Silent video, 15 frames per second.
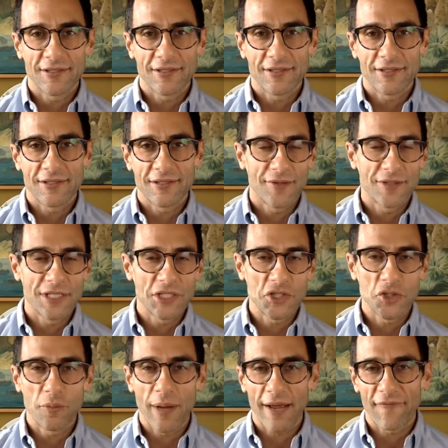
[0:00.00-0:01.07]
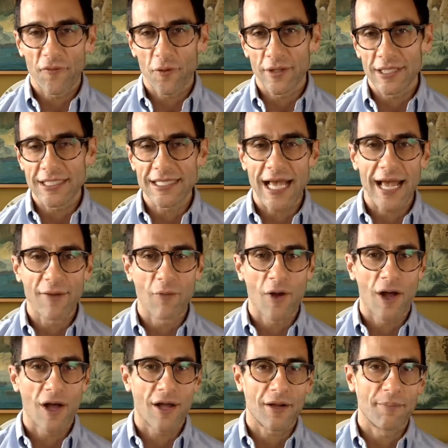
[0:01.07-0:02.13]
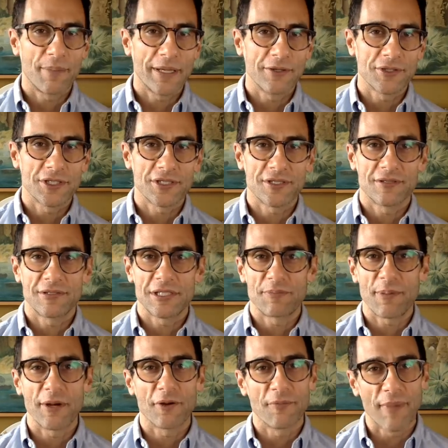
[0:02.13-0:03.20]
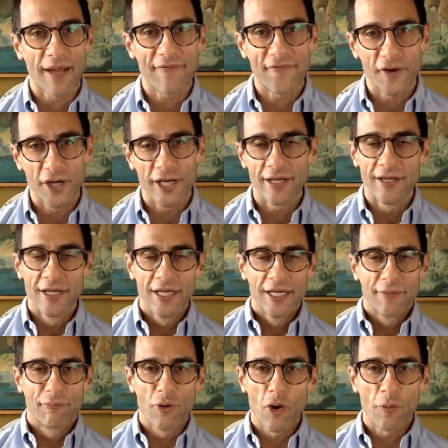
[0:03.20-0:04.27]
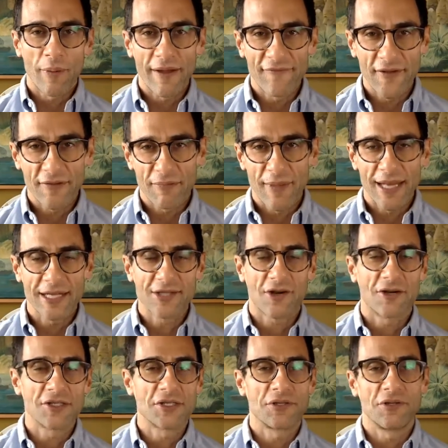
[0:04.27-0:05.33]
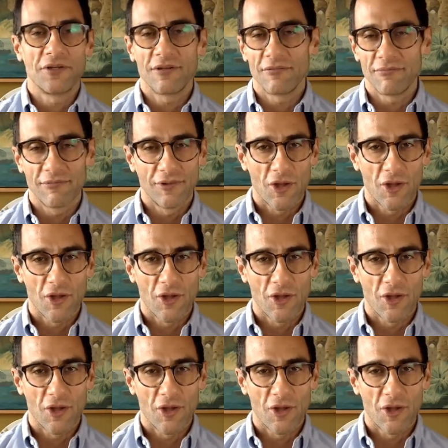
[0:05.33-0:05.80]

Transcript: There's this 2x4 on the sidewalk, speared my foot, broke my fifth metatarsal.